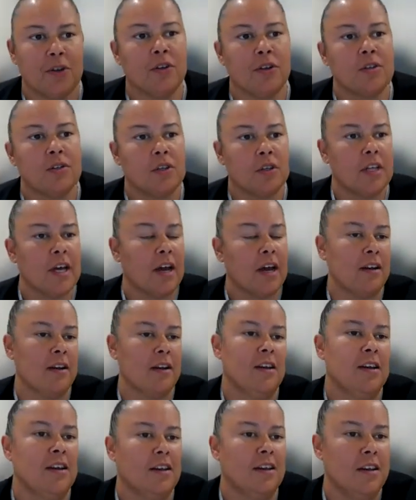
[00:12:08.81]
so
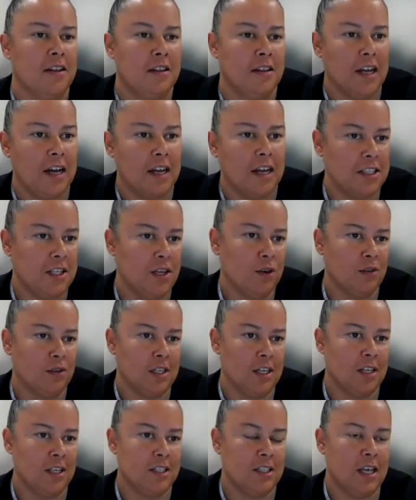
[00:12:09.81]
that tells
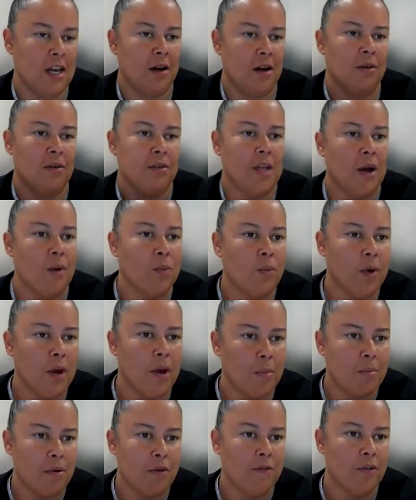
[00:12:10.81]
us that
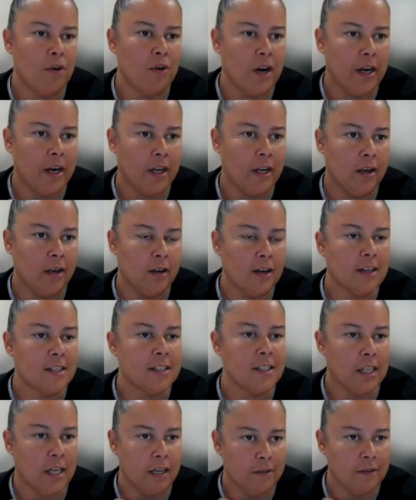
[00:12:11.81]
we're providing a
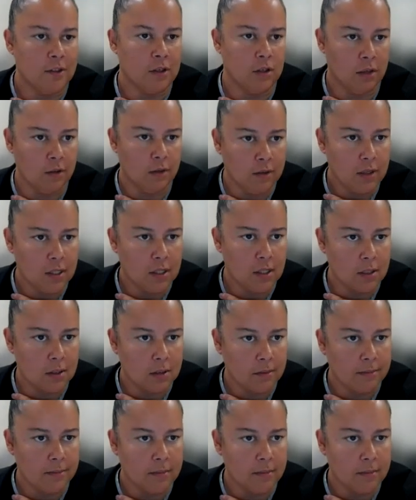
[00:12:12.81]
safe service.